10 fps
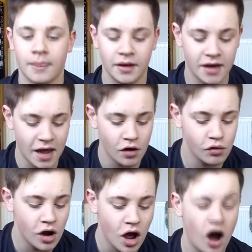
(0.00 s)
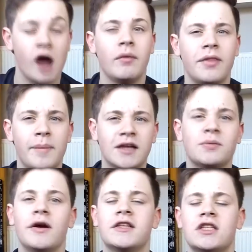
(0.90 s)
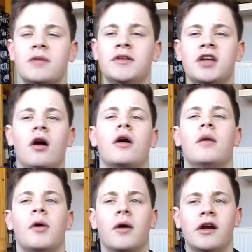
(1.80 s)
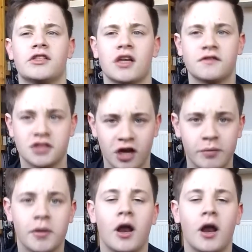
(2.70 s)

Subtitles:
Now, I'm not the best person to be talking about airsoft sniping.